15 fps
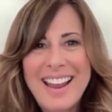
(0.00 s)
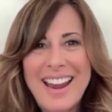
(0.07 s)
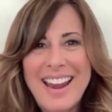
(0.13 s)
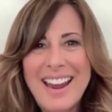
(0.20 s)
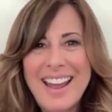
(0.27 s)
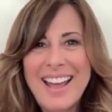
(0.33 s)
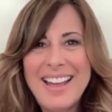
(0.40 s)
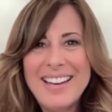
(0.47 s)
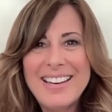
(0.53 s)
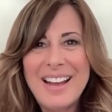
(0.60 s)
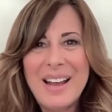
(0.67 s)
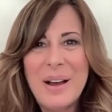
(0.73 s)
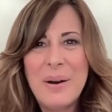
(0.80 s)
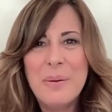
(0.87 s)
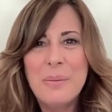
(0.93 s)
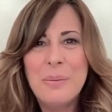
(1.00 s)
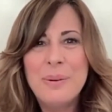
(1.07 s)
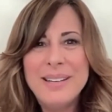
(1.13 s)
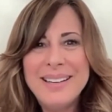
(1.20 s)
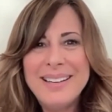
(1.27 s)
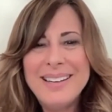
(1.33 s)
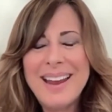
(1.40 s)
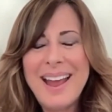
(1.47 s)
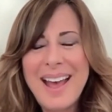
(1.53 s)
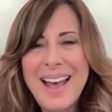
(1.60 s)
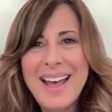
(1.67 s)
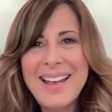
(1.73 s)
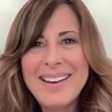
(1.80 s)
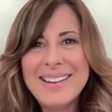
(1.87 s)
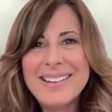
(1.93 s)
And we
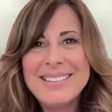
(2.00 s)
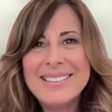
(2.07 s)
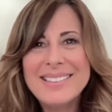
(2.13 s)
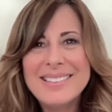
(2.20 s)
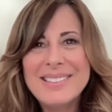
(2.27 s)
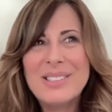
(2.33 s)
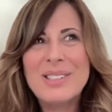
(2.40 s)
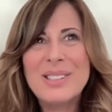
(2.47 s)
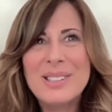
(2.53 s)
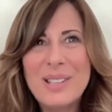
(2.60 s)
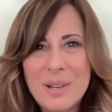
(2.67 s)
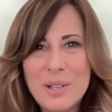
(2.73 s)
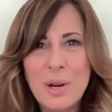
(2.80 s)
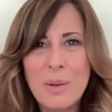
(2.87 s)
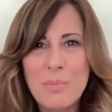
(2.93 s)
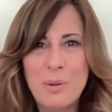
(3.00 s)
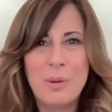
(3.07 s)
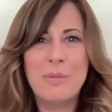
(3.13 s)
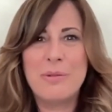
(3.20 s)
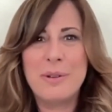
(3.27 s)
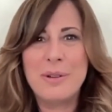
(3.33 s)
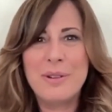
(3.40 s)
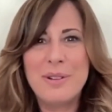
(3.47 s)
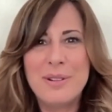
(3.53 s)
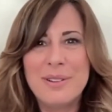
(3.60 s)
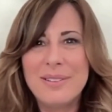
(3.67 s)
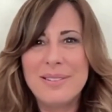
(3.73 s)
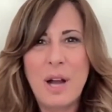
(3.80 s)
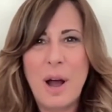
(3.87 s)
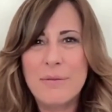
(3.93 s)
had such a
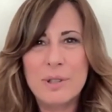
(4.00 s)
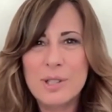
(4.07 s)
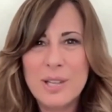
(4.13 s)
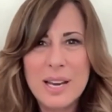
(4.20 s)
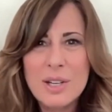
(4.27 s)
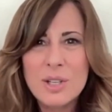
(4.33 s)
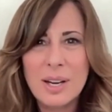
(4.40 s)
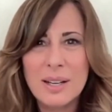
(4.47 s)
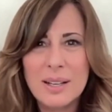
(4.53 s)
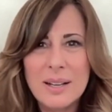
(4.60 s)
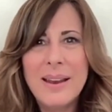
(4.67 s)
beautiful conversation.